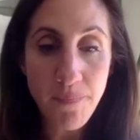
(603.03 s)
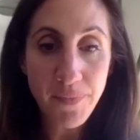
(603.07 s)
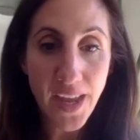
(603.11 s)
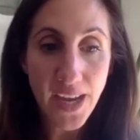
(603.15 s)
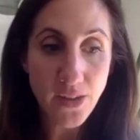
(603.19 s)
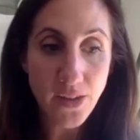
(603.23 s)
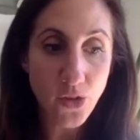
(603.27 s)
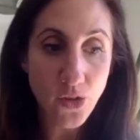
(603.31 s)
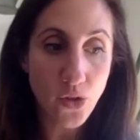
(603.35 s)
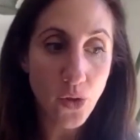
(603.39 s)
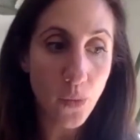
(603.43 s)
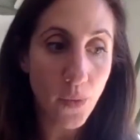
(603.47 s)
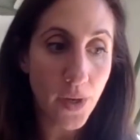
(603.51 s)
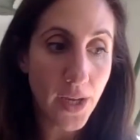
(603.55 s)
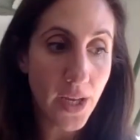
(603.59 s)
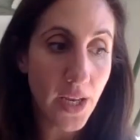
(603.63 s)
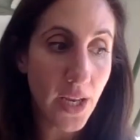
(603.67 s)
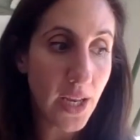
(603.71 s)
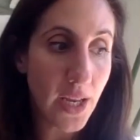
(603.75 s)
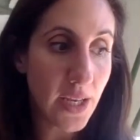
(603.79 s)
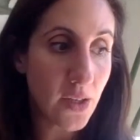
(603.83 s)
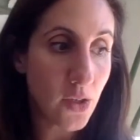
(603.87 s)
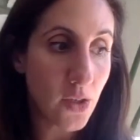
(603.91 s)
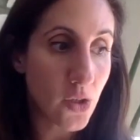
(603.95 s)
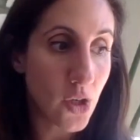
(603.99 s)
And so
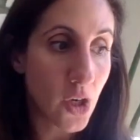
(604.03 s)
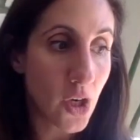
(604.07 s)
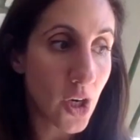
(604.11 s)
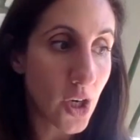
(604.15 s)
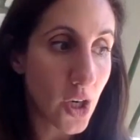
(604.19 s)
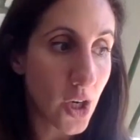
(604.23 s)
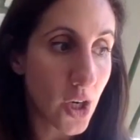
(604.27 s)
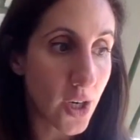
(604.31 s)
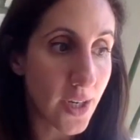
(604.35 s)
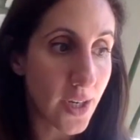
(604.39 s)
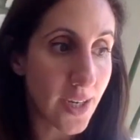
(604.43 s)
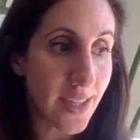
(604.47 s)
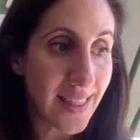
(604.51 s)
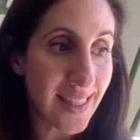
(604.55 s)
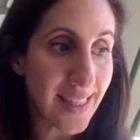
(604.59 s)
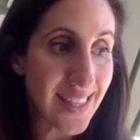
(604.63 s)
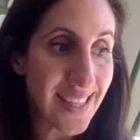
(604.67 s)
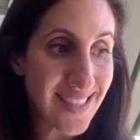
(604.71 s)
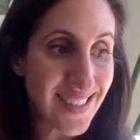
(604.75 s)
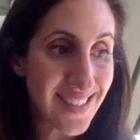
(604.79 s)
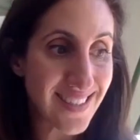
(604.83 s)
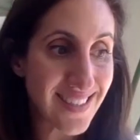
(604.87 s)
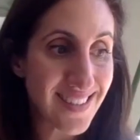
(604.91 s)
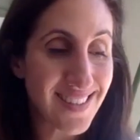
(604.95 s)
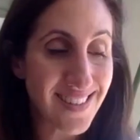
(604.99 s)
in turn,
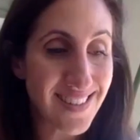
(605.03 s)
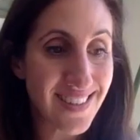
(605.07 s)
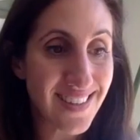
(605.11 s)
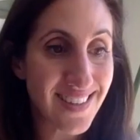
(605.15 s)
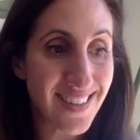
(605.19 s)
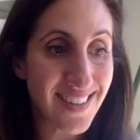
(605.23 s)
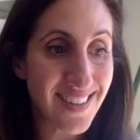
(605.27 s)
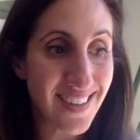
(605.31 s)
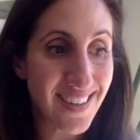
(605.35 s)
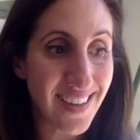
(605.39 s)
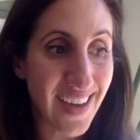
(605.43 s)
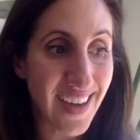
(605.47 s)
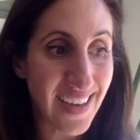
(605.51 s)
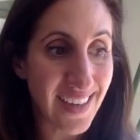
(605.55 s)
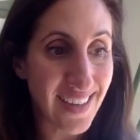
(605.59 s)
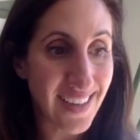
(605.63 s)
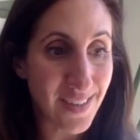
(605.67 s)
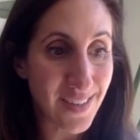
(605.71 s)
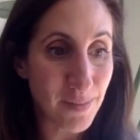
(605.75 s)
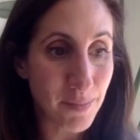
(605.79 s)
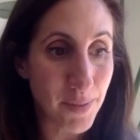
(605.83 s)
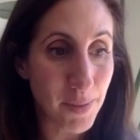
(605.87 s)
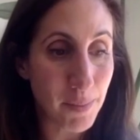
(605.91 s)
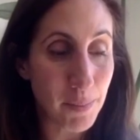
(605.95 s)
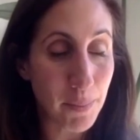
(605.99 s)
I
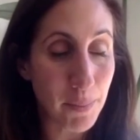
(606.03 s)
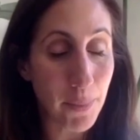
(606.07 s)
can be